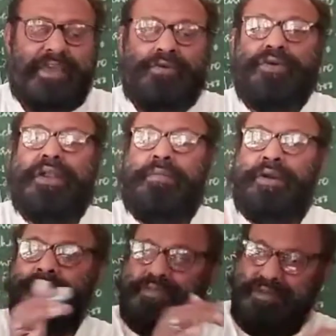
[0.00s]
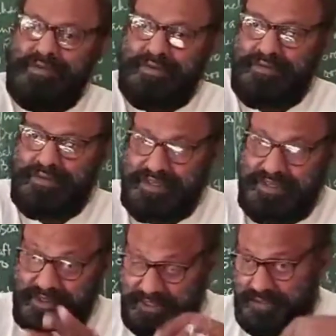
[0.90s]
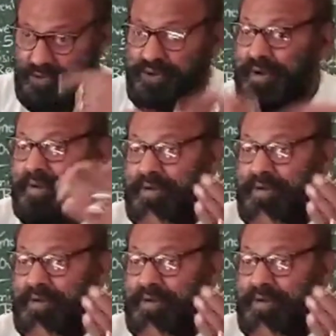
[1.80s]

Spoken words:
After balancing, we are getting a good number of